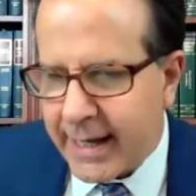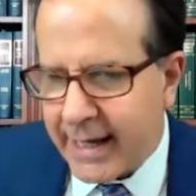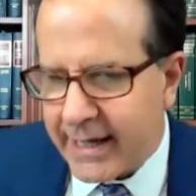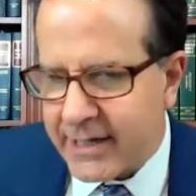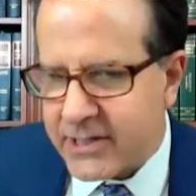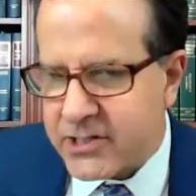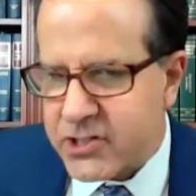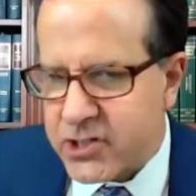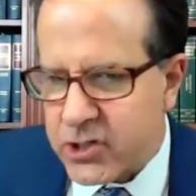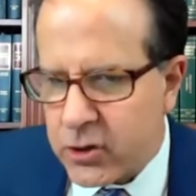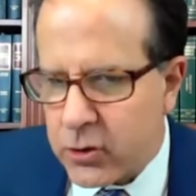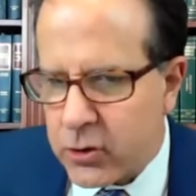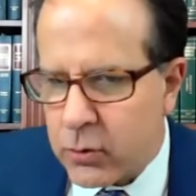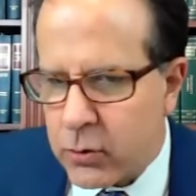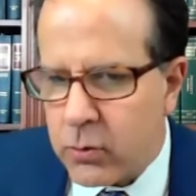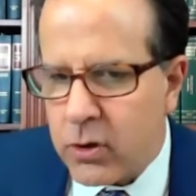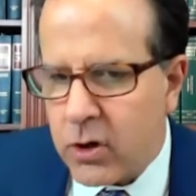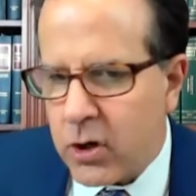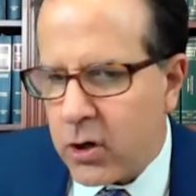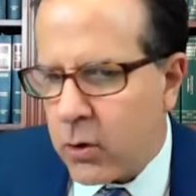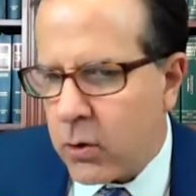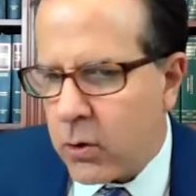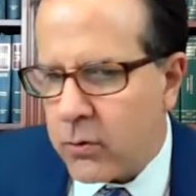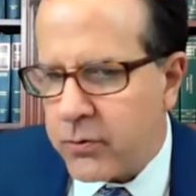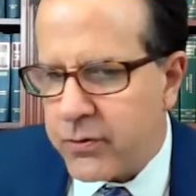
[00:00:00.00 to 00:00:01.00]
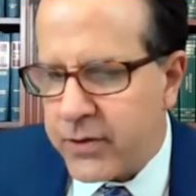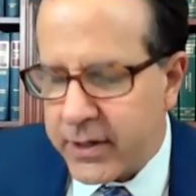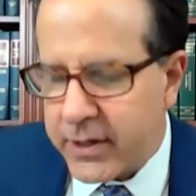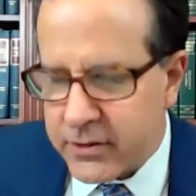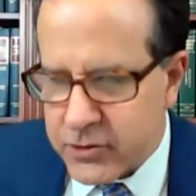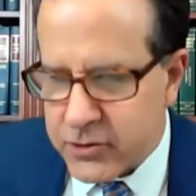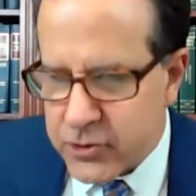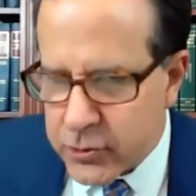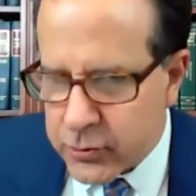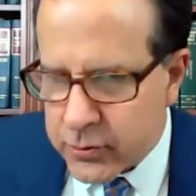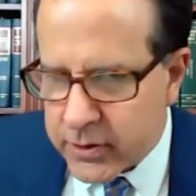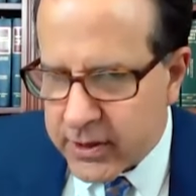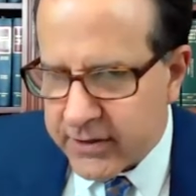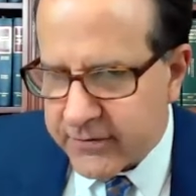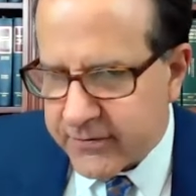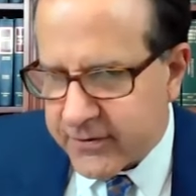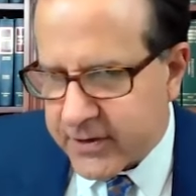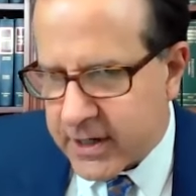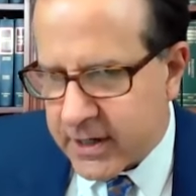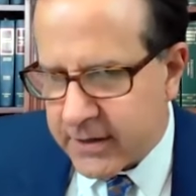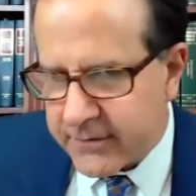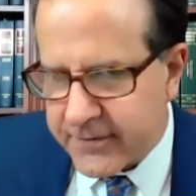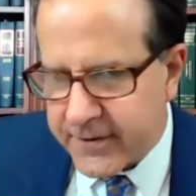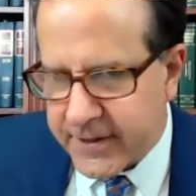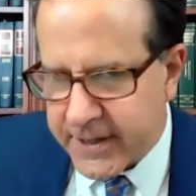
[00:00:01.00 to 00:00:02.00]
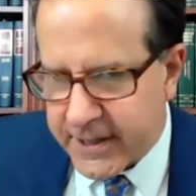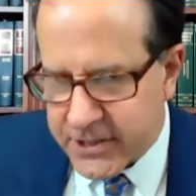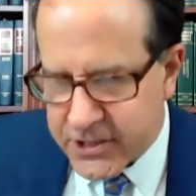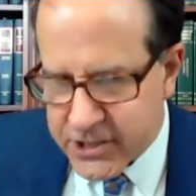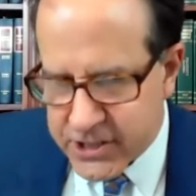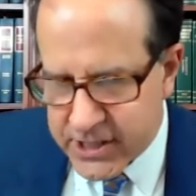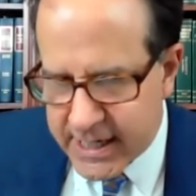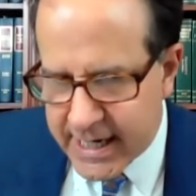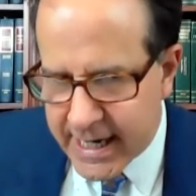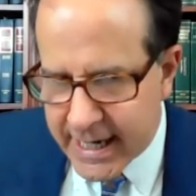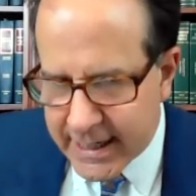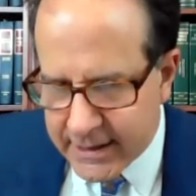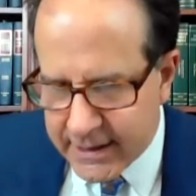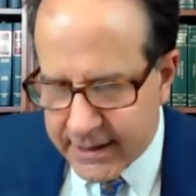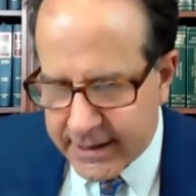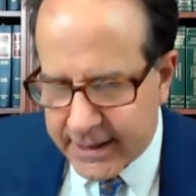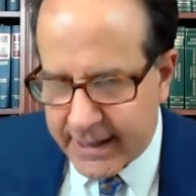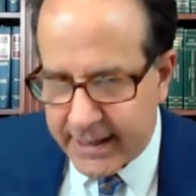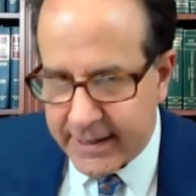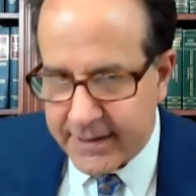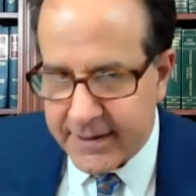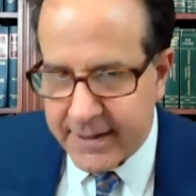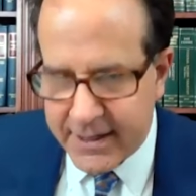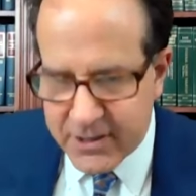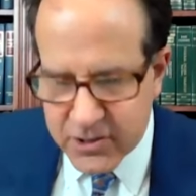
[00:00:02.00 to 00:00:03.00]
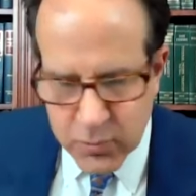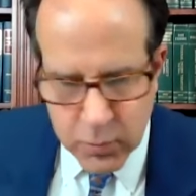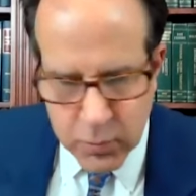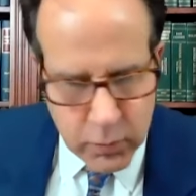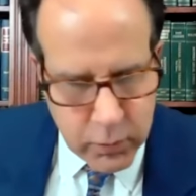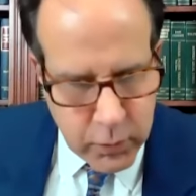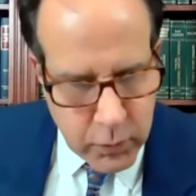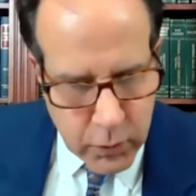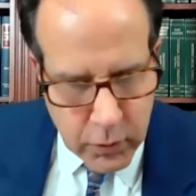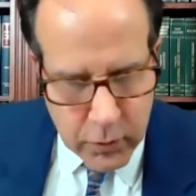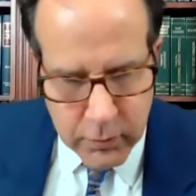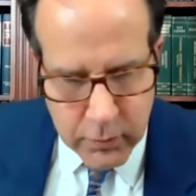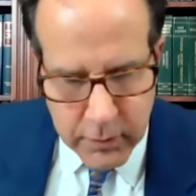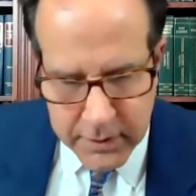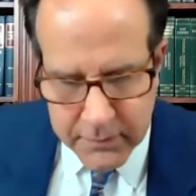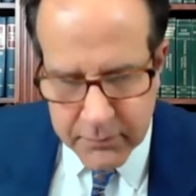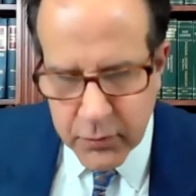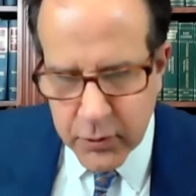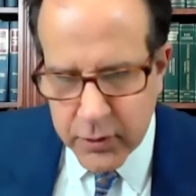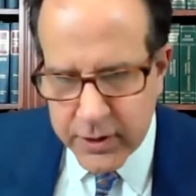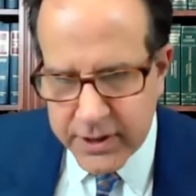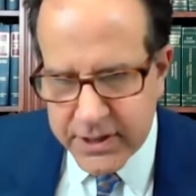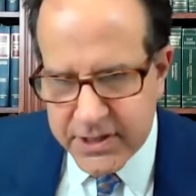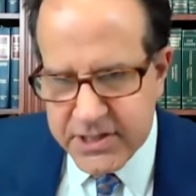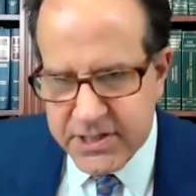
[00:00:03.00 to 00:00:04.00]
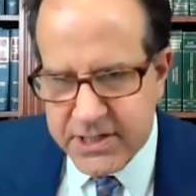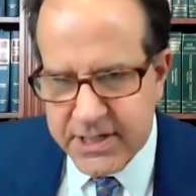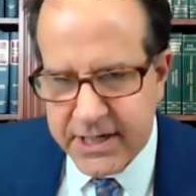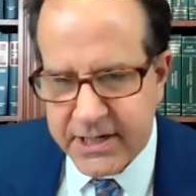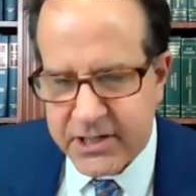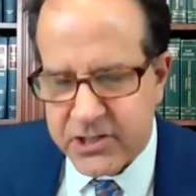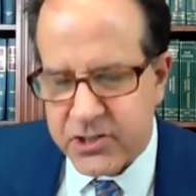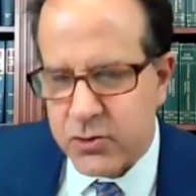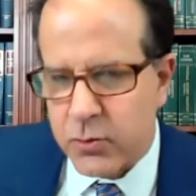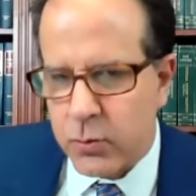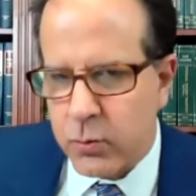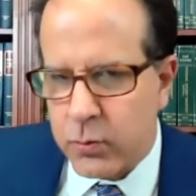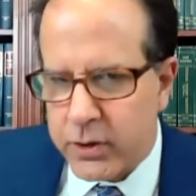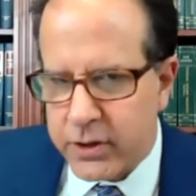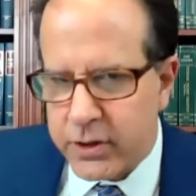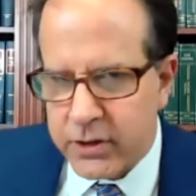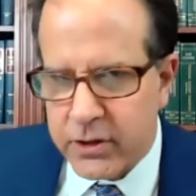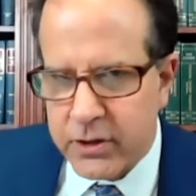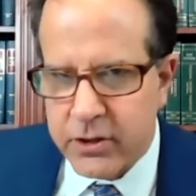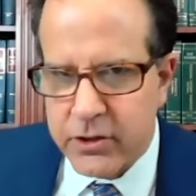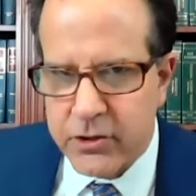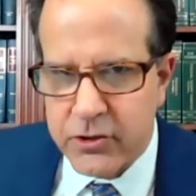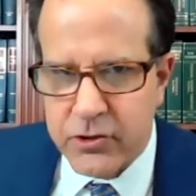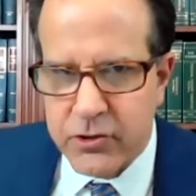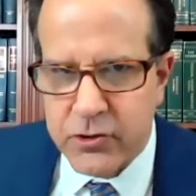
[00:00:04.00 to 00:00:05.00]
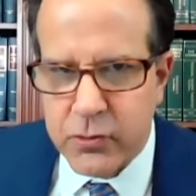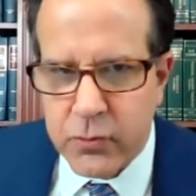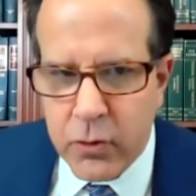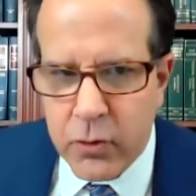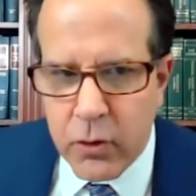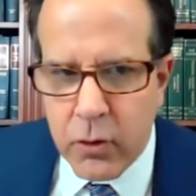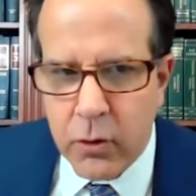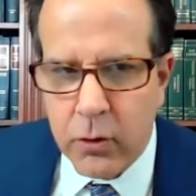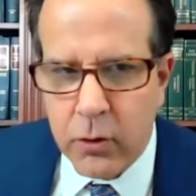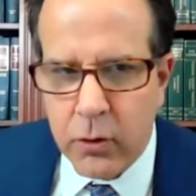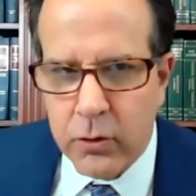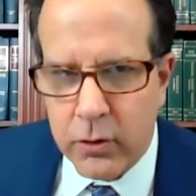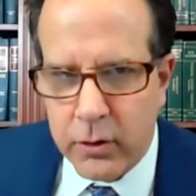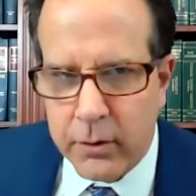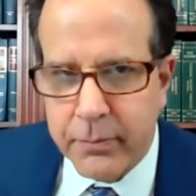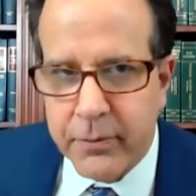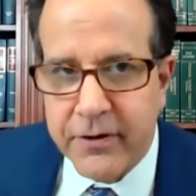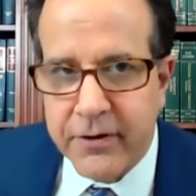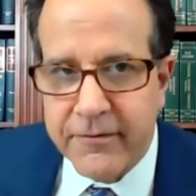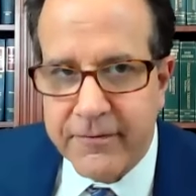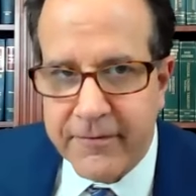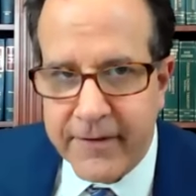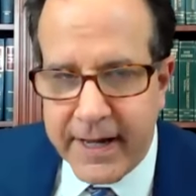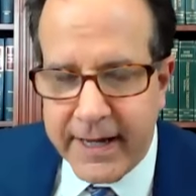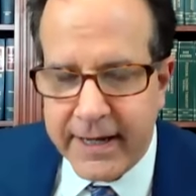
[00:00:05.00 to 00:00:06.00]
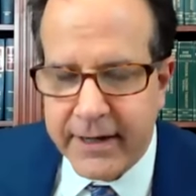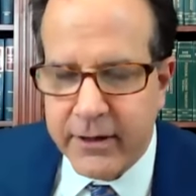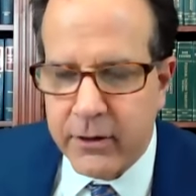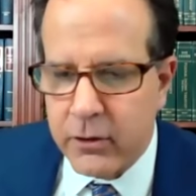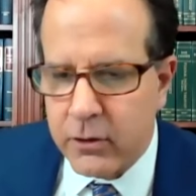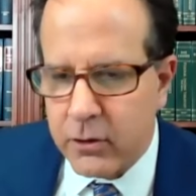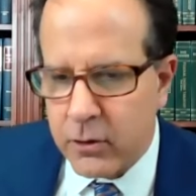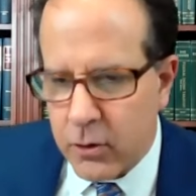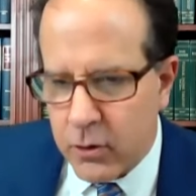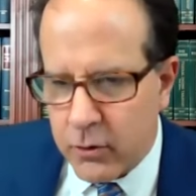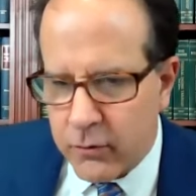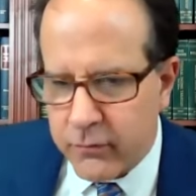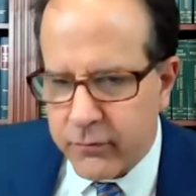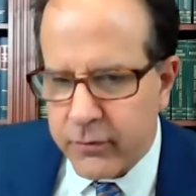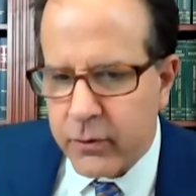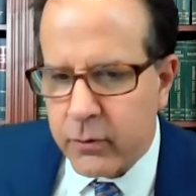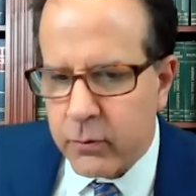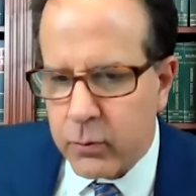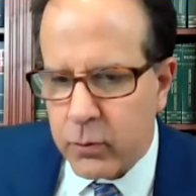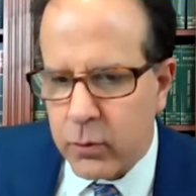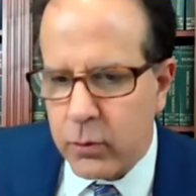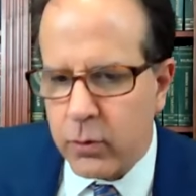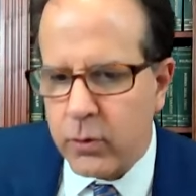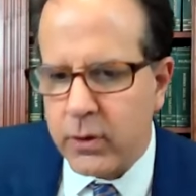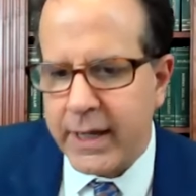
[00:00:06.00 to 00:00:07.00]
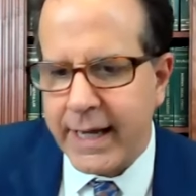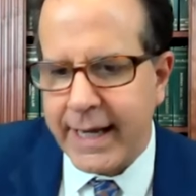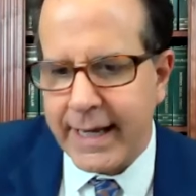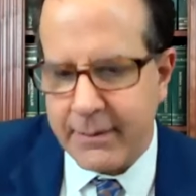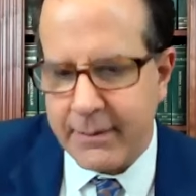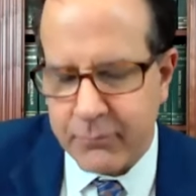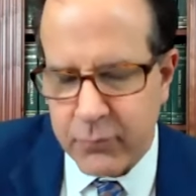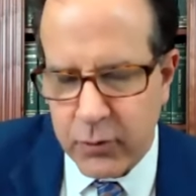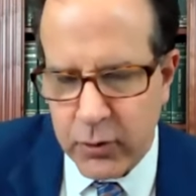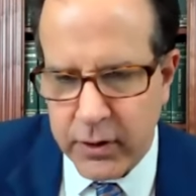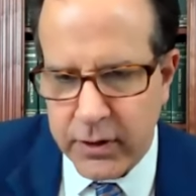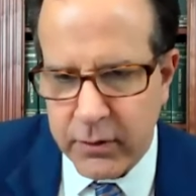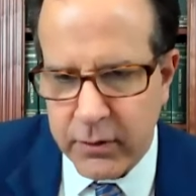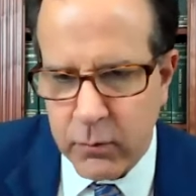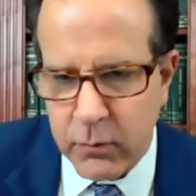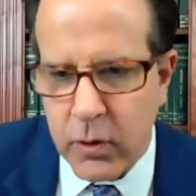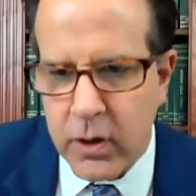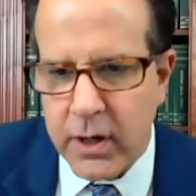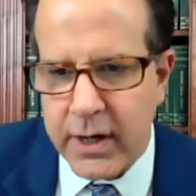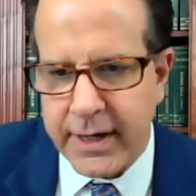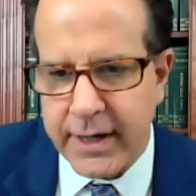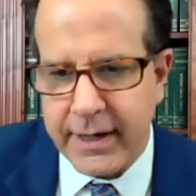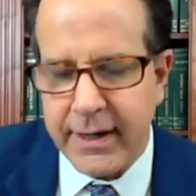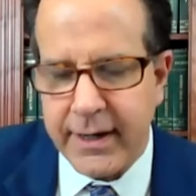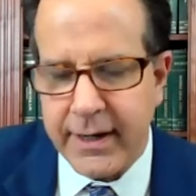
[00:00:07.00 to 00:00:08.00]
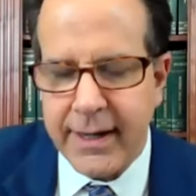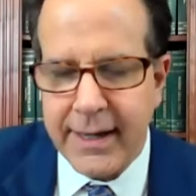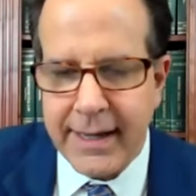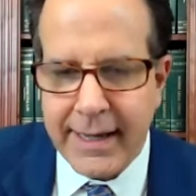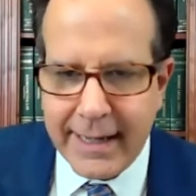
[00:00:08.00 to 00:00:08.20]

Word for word: And so the duty of confidentiality, that's Rule one point six, would control or prevail over Rule eight point one.